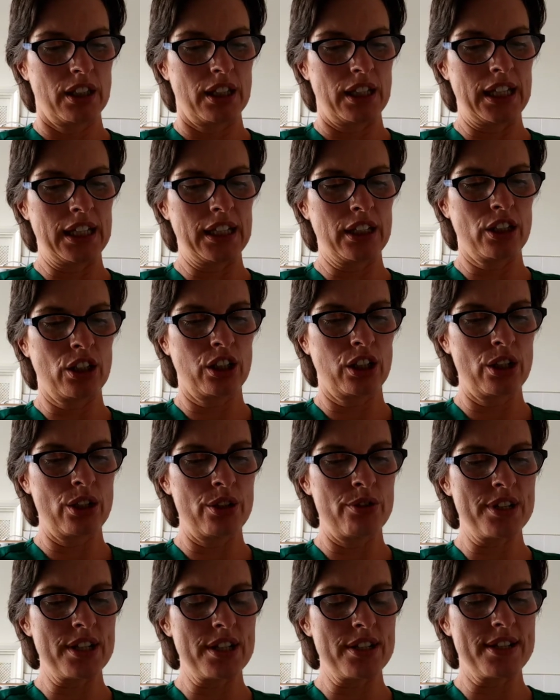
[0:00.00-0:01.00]

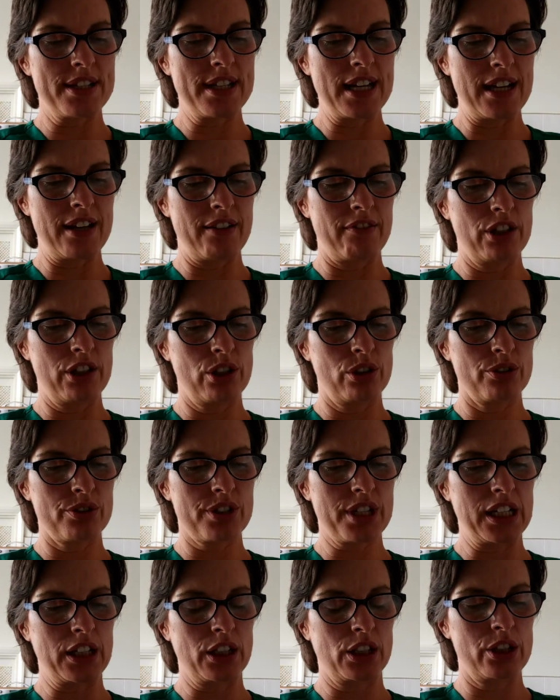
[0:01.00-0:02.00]
Includes cereals,
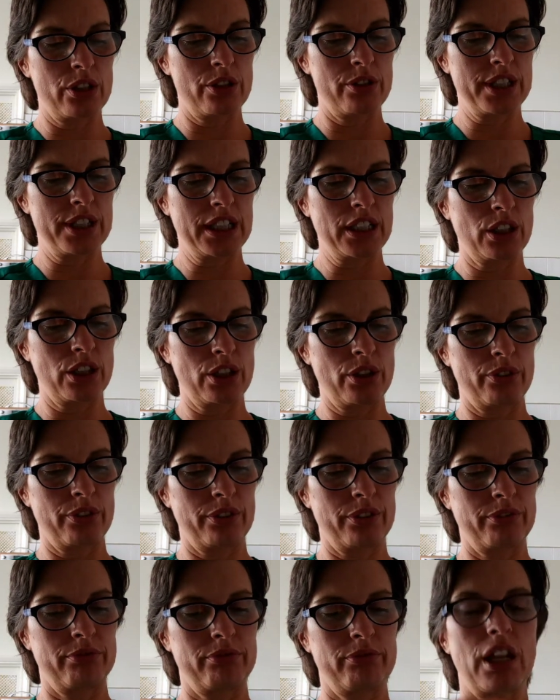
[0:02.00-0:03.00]
including gluten.